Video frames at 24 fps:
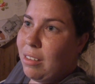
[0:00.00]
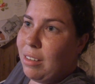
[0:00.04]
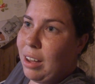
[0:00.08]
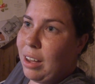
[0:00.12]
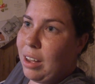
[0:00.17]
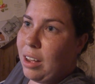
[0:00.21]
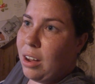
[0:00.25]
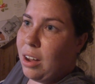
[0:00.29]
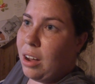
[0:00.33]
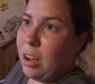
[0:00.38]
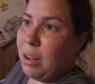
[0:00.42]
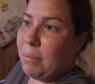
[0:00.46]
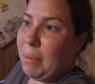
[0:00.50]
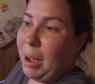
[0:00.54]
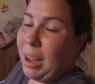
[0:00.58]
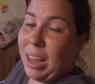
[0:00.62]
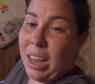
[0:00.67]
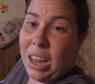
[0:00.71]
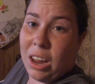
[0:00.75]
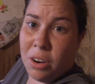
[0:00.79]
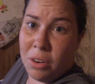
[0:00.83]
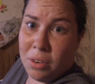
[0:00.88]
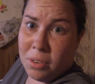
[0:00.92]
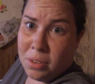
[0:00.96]
I got my
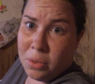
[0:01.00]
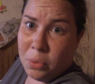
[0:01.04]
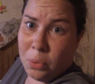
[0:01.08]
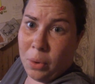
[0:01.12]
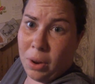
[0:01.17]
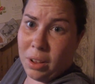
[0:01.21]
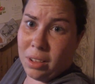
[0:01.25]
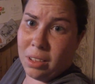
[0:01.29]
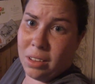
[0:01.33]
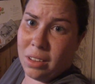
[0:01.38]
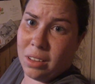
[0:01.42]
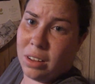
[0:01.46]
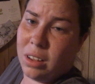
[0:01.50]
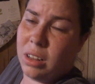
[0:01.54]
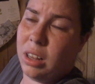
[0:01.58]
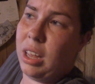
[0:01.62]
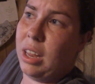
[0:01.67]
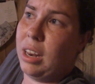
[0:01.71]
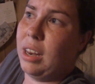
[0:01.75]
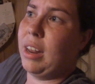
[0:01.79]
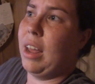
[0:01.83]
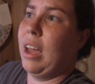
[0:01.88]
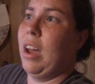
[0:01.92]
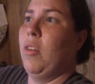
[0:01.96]
ears rent
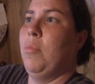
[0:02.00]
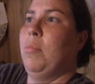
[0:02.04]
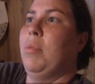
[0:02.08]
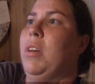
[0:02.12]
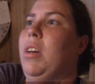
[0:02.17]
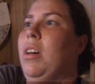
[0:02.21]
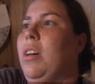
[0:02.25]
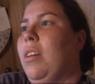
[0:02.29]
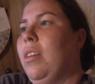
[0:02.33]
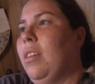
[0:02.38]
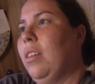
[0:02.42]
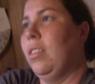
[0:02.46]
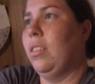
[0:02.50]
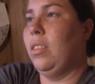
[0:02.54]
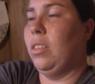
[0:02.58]
cleaned out because